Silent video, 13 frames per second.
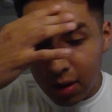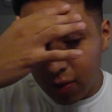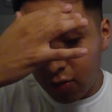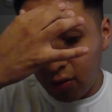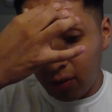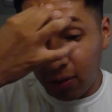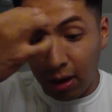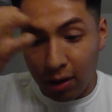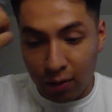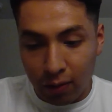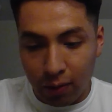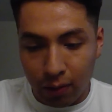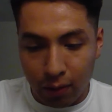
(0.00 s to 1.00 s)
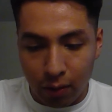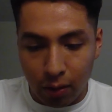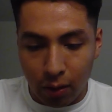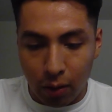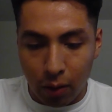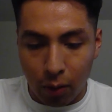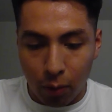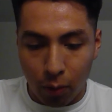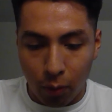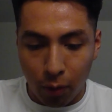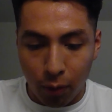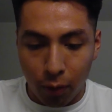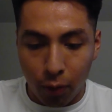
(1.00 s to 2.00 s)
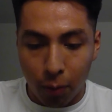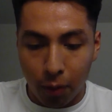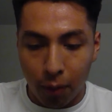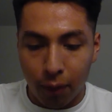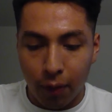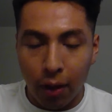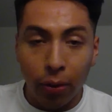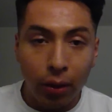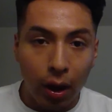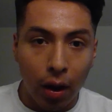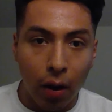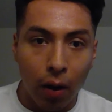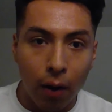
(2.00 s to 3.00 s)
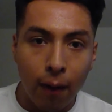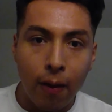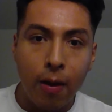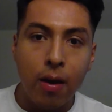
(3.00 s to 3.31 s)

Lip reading: She cites the reform of healthcare.